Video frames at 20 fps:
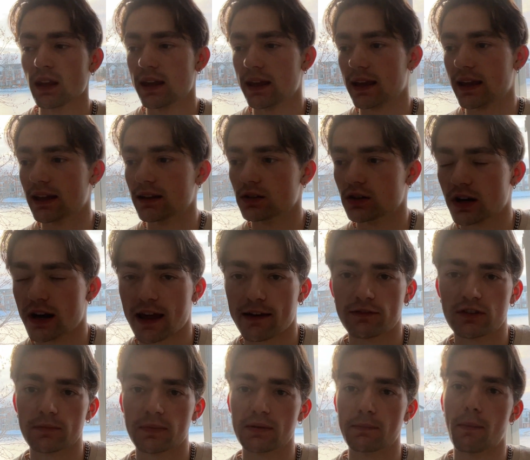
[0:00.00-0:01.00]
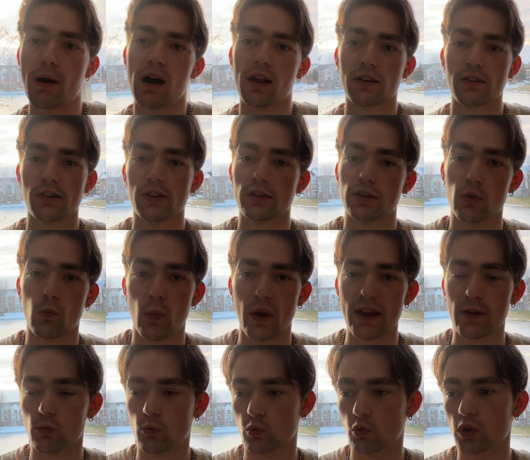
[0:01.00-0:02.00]
and you're gonna have to be monitoring your weight
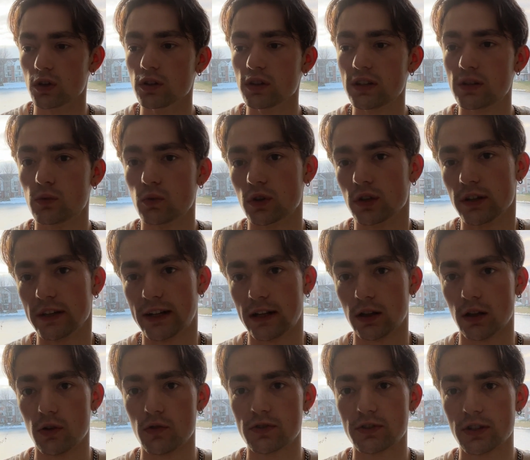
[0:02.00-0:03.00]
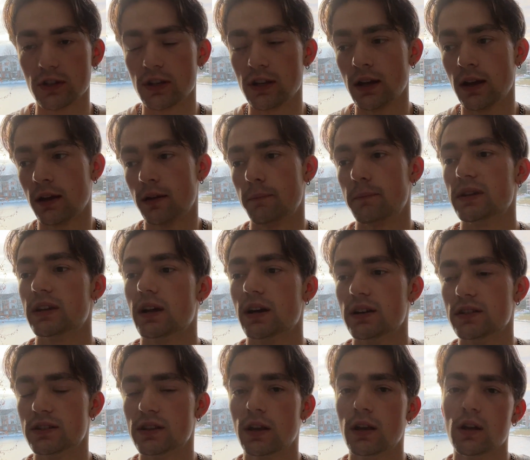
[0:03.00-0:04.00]
really closely,
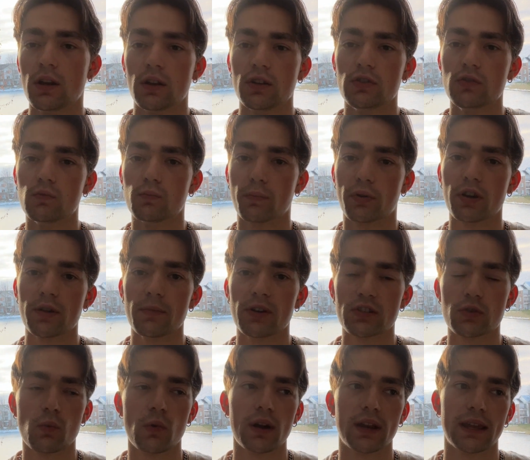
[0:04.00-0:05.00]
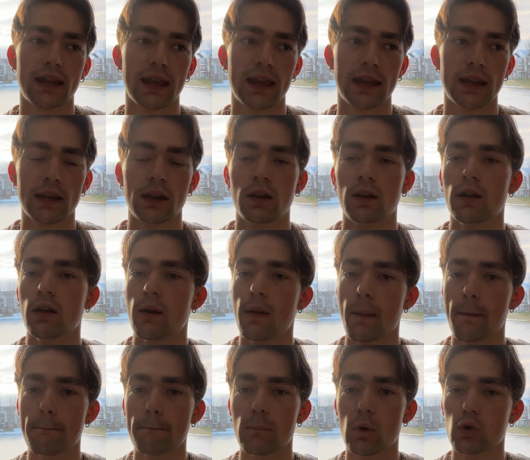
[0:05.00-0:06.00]
because you pretty much wanna gain
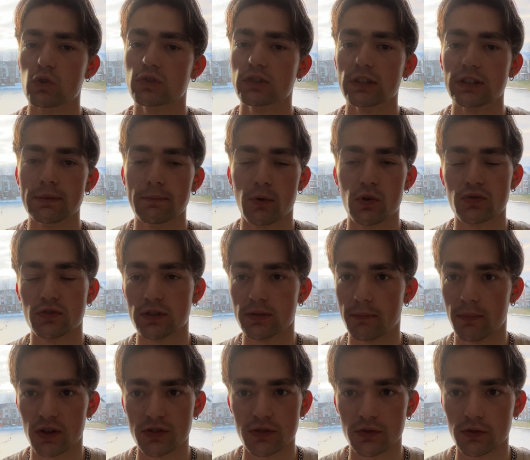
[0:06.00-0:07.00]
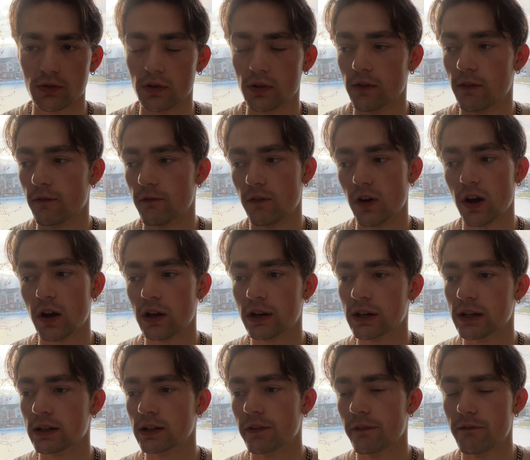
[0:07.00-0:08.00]
mostly muscle, very
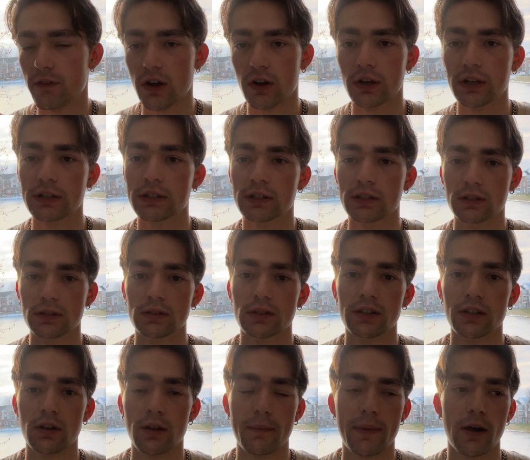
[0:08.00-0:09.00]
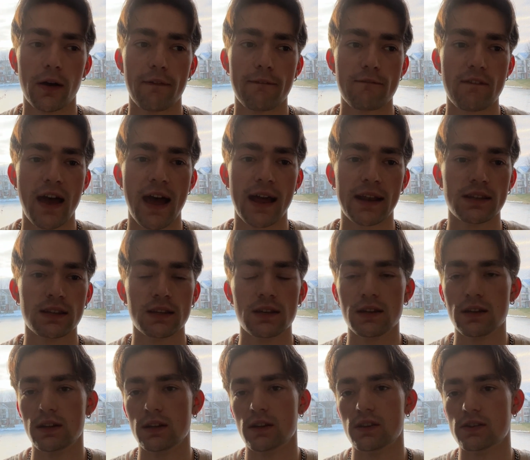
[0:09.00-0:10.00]
little amount of fat.
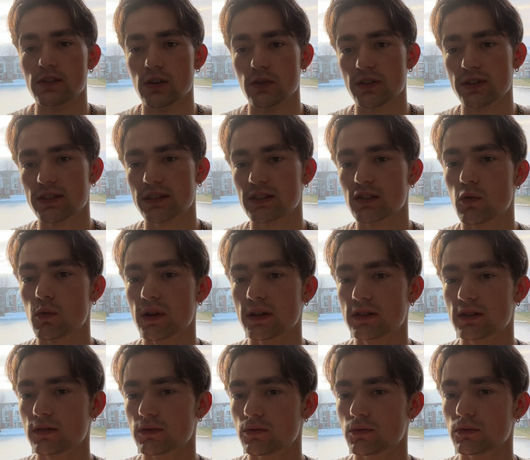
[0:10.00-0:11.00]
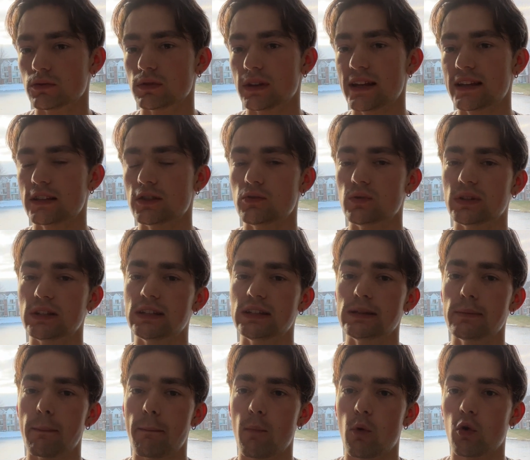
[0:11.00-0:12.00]
So this is going to let you
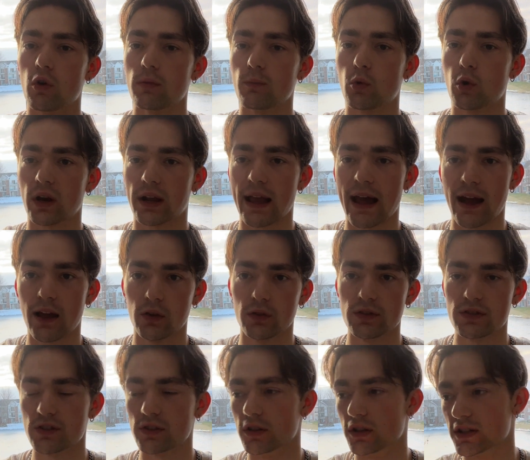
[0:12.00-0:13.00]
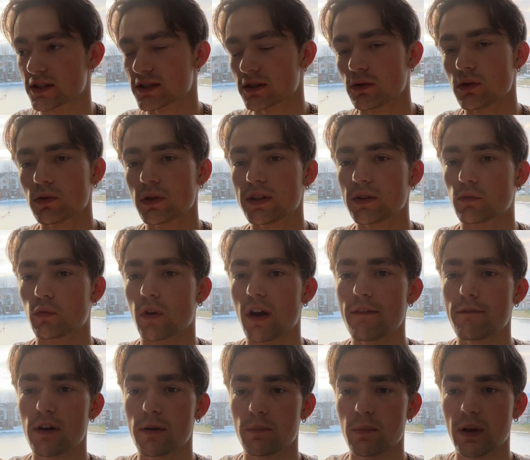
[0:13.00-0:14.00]
eat more and more calories. You're gonna slowly rev
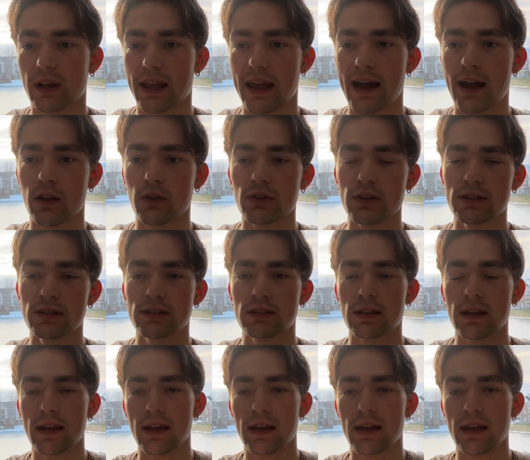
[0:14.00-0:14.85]
up the calories